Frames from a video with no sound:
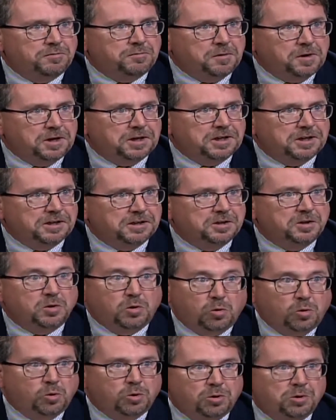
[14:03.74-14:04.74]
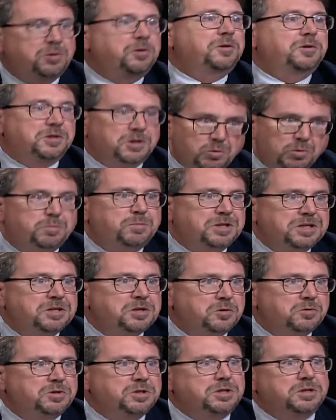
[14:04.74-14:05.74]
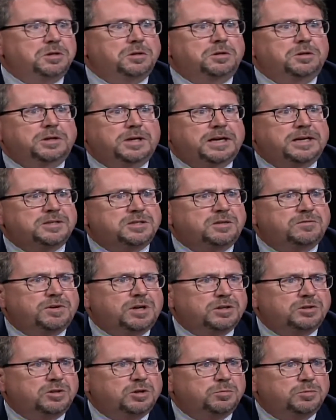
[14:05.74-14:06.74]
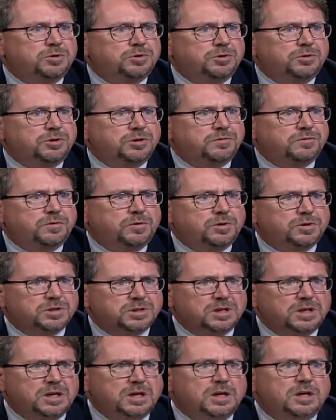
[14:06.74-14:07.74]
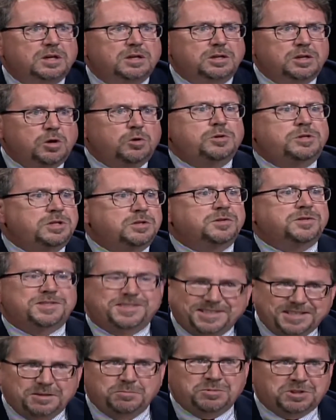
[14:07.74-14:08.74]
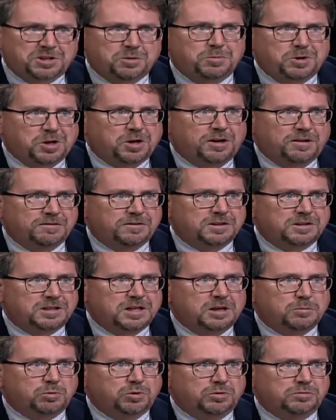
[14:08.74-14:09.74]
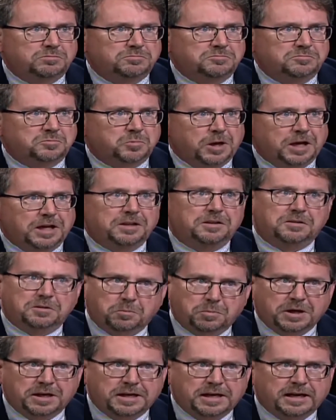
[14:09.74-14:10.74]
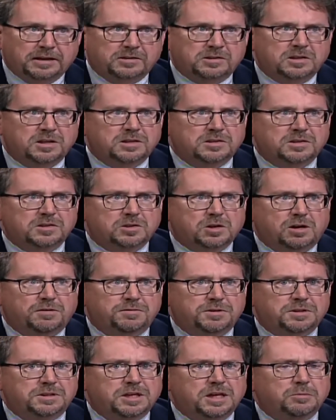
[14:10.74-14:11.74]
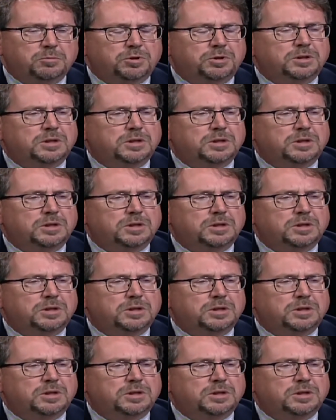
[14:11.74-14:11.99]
on it, or there would be no deal as of October 31st. No deal seems to be off the table, right? The Ben Act says it's off the table.